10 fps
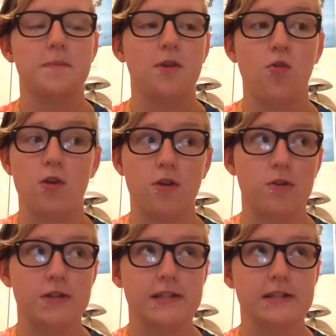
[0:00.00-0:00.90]
core
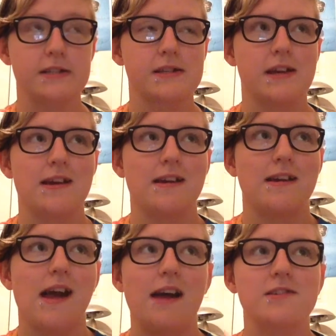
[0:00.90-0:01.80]
courses,
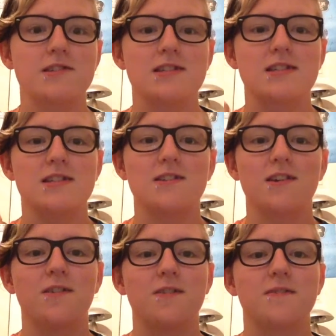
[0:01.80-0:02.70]
and just, you
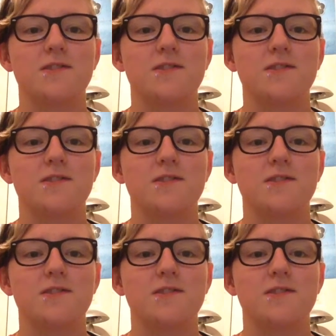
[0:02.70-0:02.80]
know,